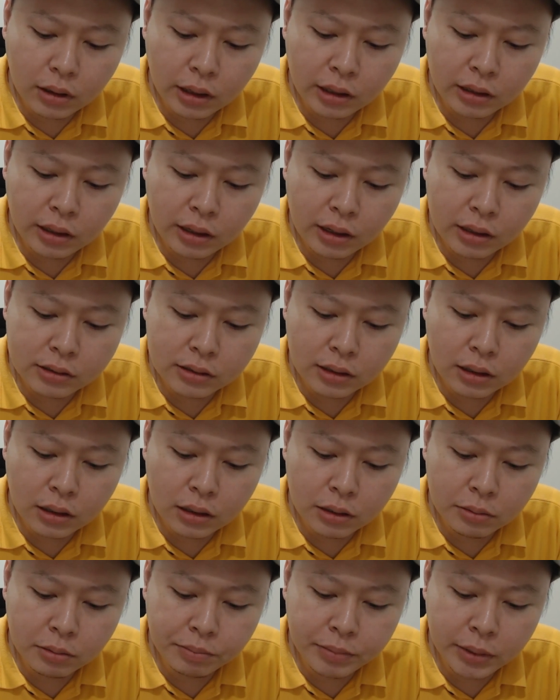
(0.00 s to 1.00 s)
I think it's
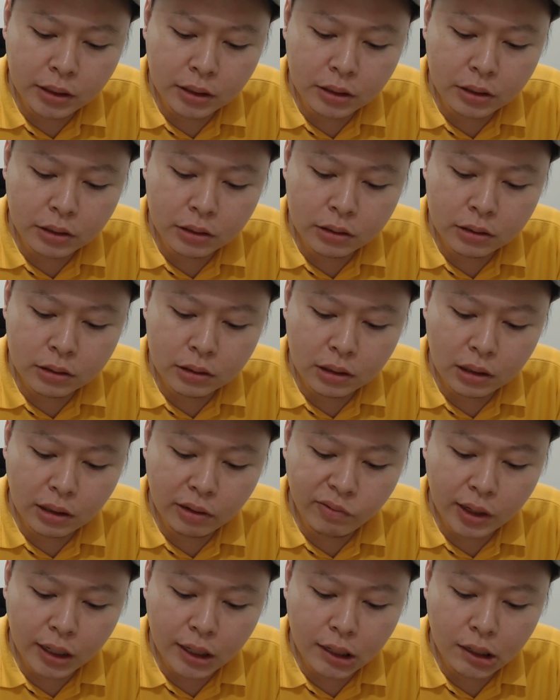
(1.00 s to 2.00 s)
gonna be good if
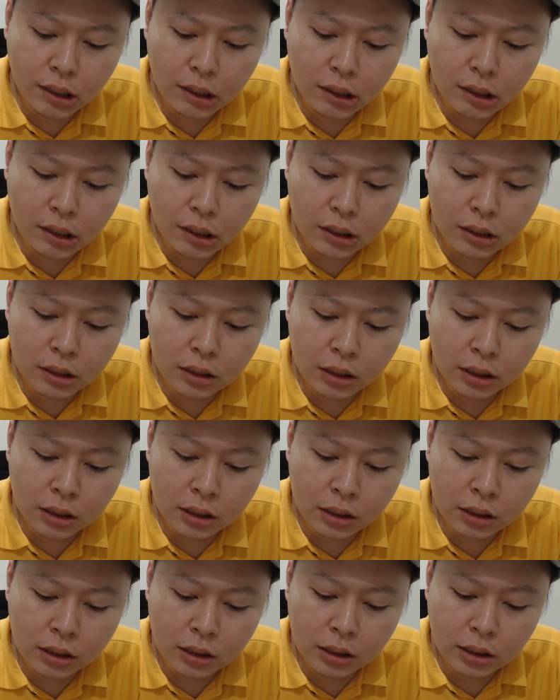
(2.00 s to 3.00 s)
I can get
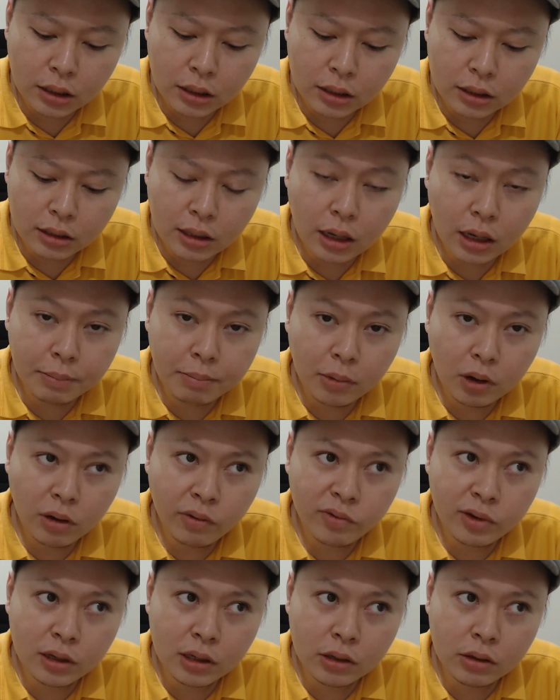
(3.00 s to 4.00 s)
the type
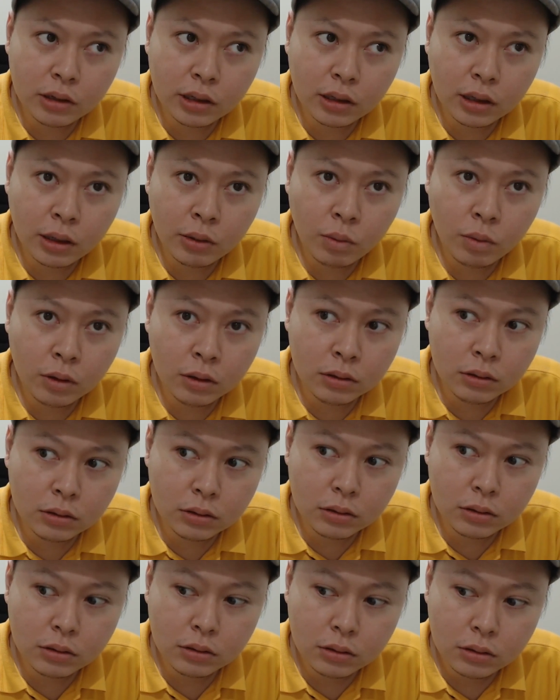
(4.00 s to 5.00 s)
of the unit I want.
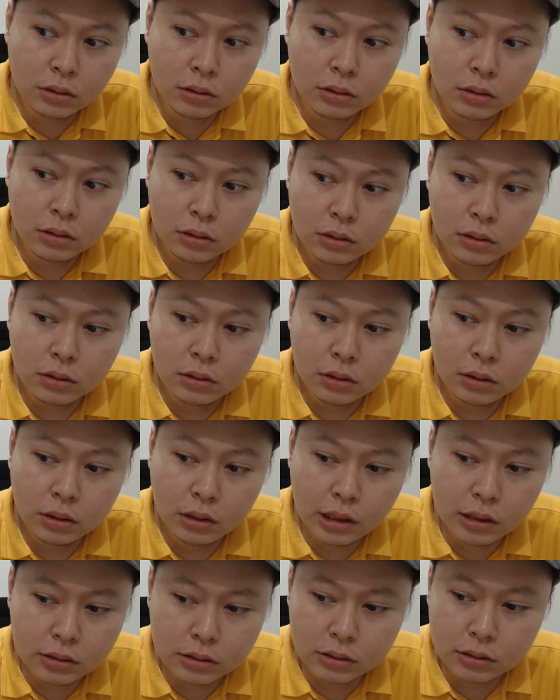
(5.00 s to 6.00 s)

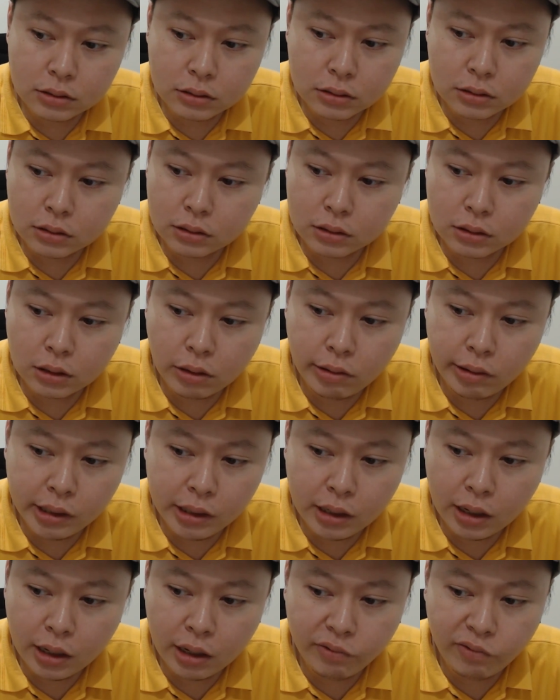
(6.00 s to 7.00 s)
Yes, I
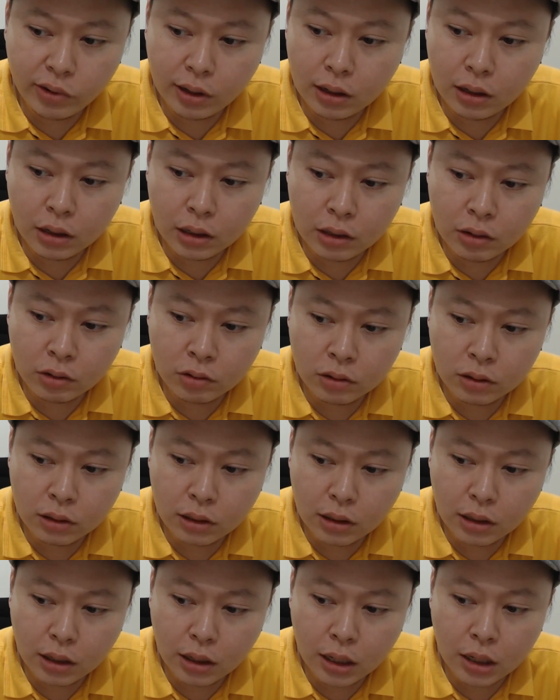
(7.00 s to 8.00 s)
already have Alanon
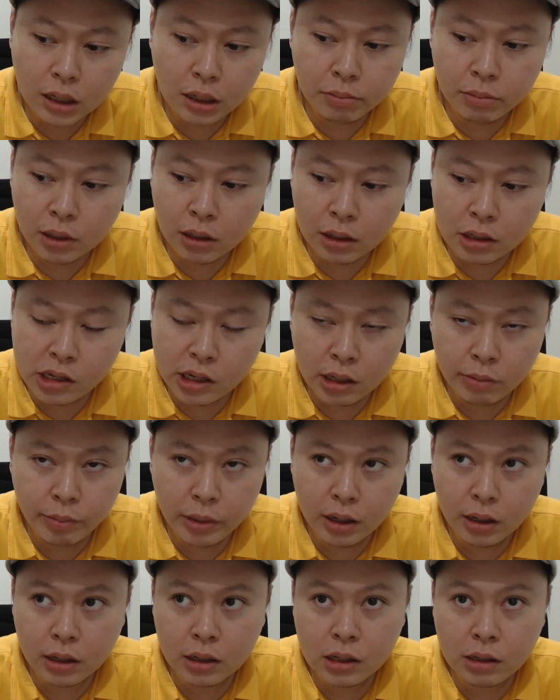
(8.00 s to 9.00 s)
Anima,
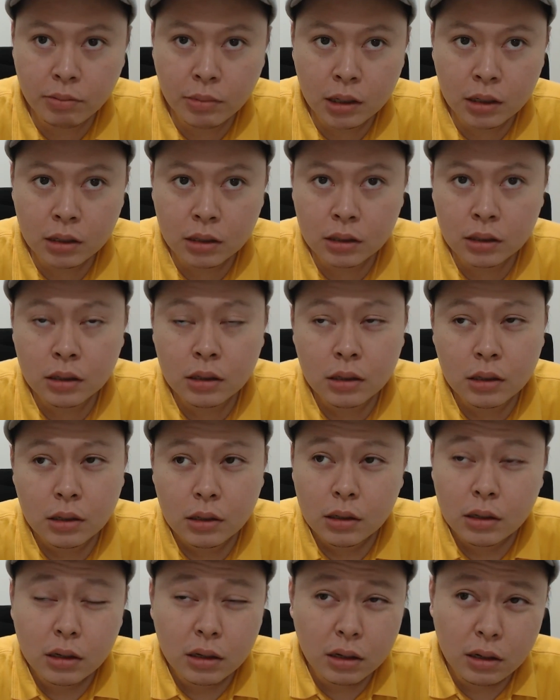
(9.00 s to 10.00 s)
Nyami Anima,
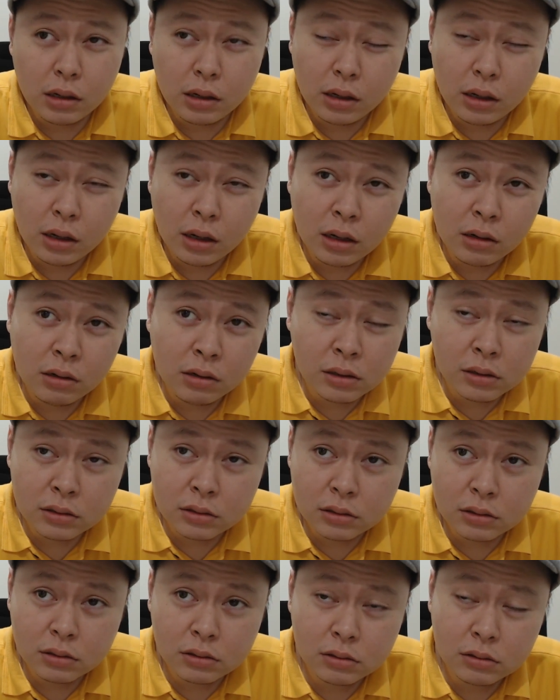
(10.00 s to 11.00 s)
and the
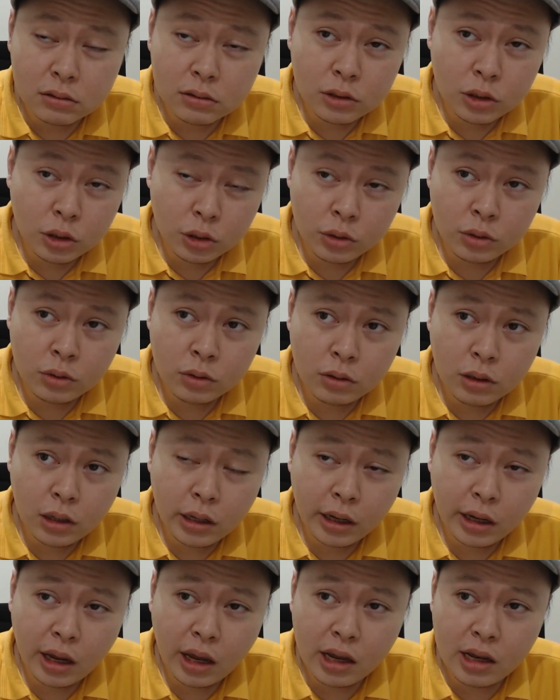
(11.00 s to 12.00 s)
others too,
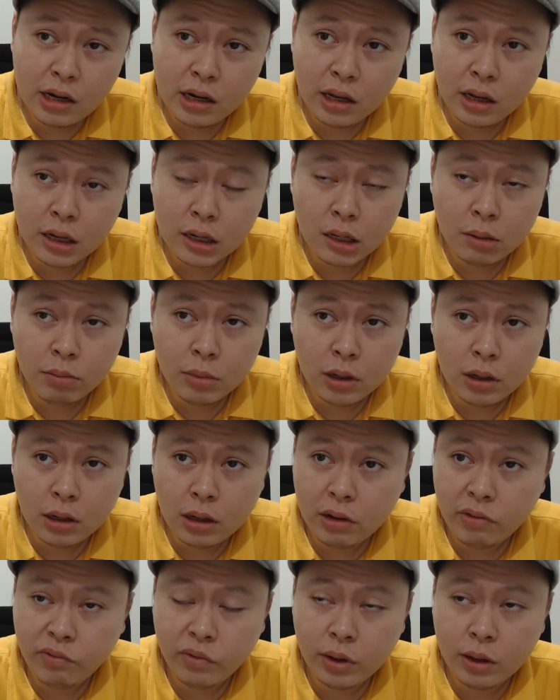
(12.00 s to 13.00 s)
like Hayley Anima,
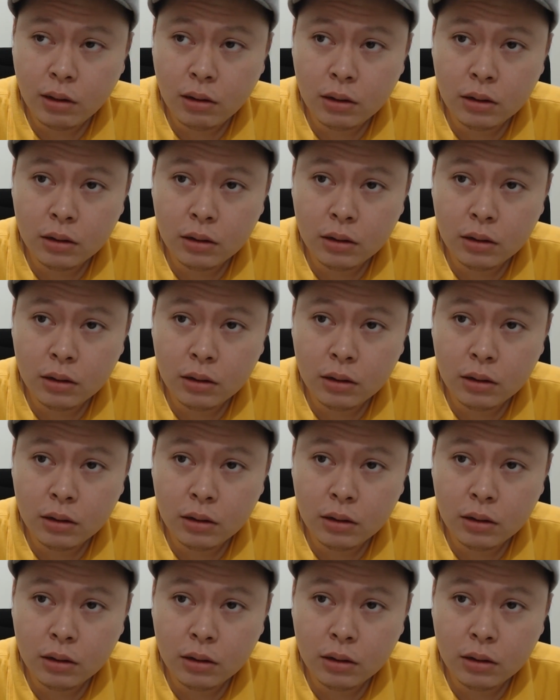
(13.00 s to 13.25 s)
Love Yo